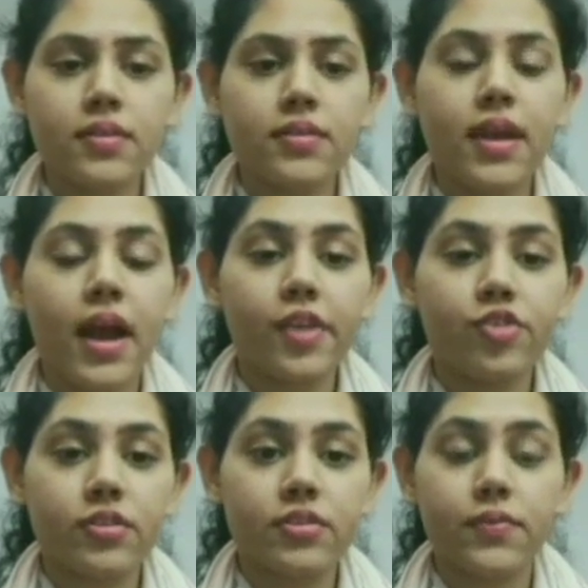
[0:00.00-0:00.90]
Since the
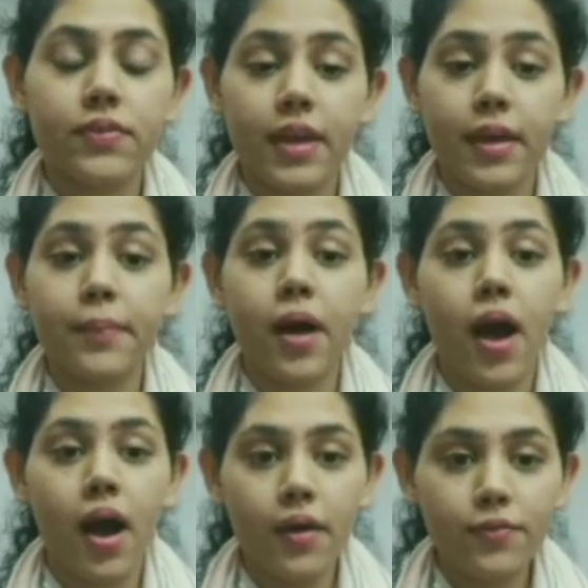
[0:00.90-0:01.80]
adjective
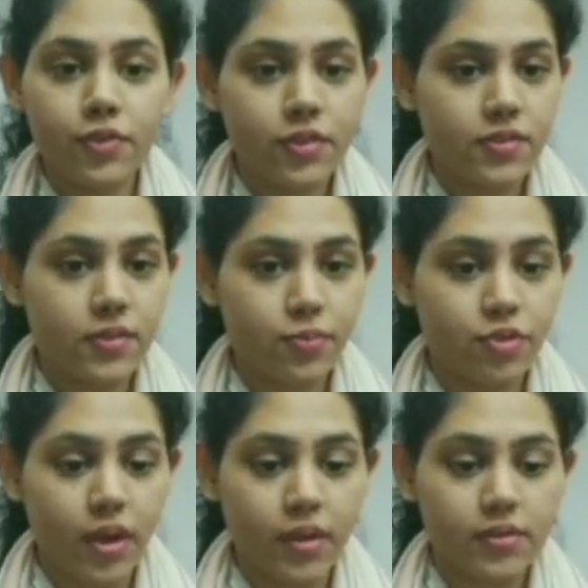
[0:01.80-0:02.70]
came after the
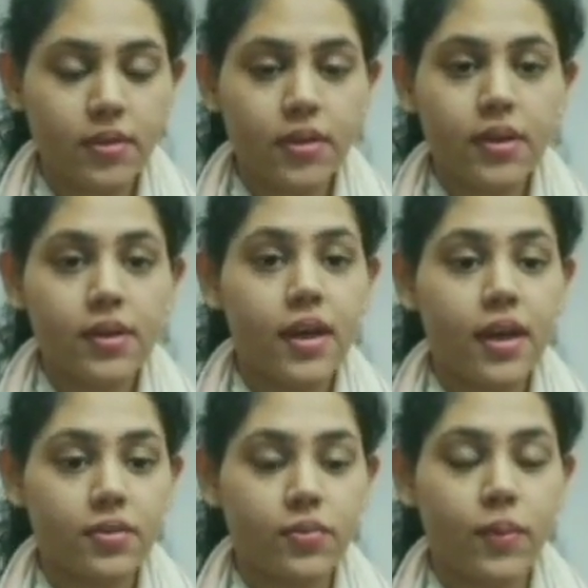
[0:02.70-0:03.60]
subject,
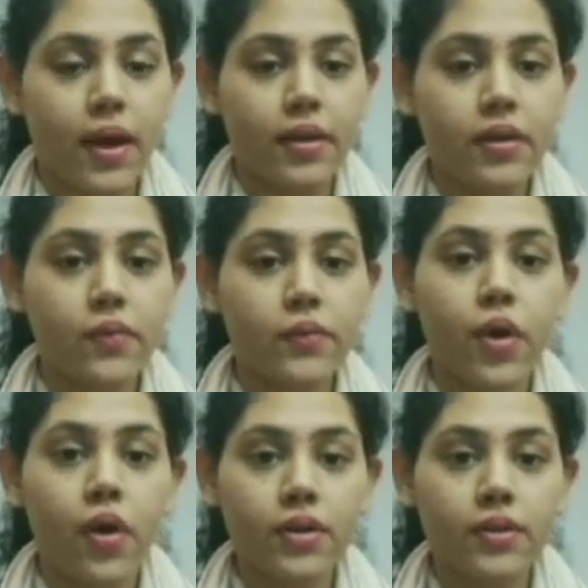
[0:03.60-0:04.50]
that is why
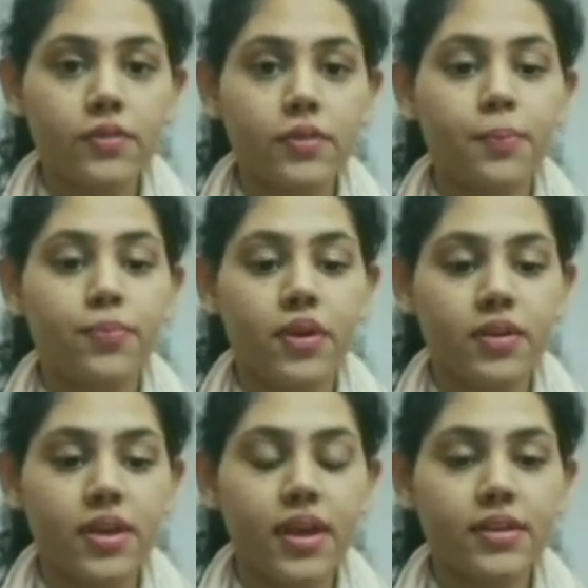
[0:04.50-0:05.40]
we call it
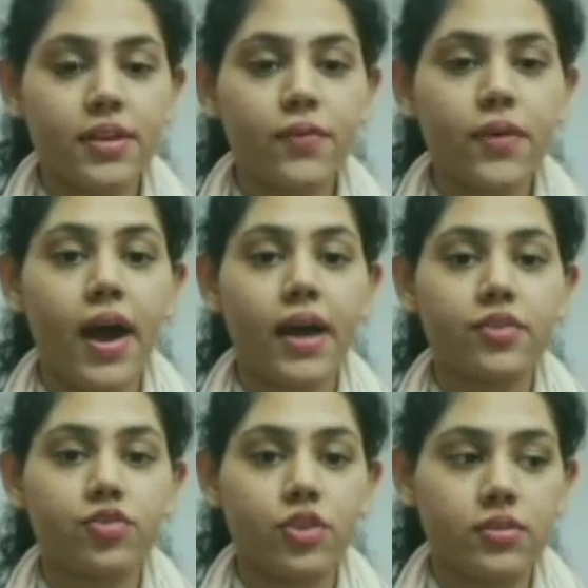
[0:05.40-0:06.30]
predicative
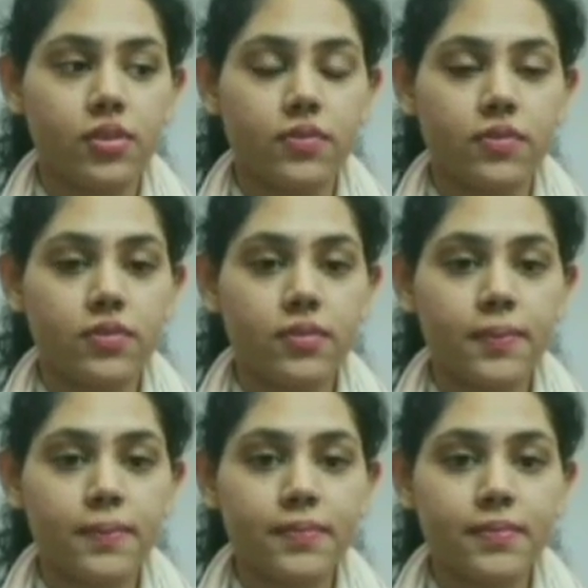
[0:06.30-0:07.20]

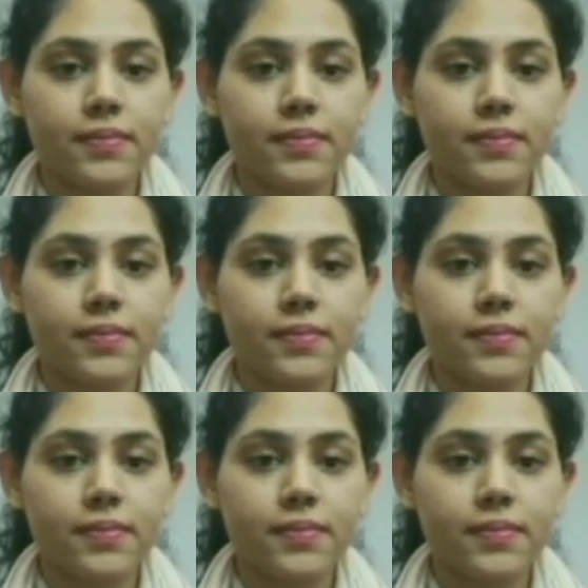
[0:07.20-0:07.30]
adjectives.